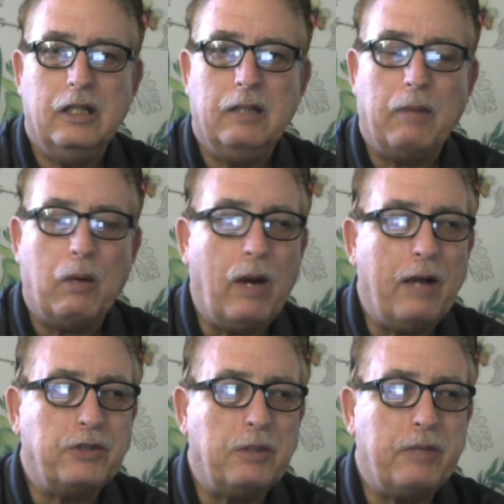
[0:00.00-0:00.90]
My
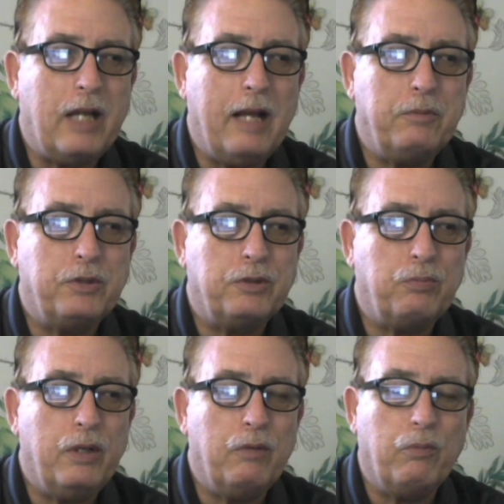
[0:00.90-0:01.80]
wife, sometimes
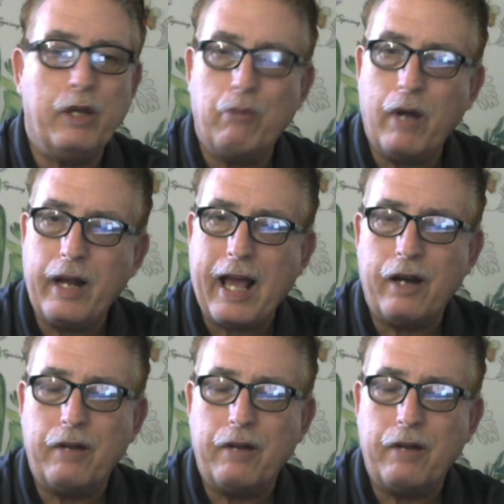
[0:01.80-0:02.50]
we run out